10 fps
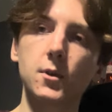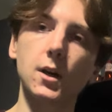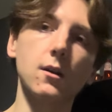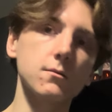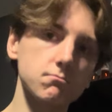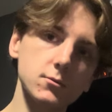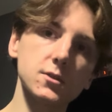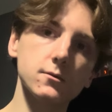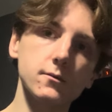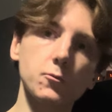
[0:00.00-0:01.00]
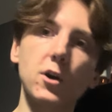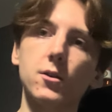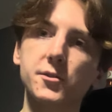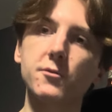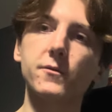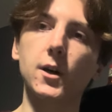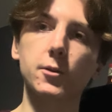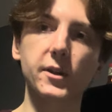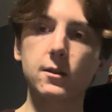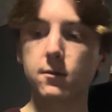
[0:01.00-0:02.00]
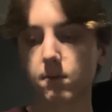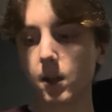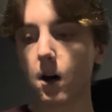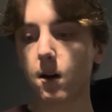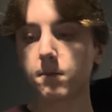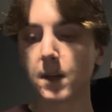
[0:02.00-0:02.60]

while also following the law.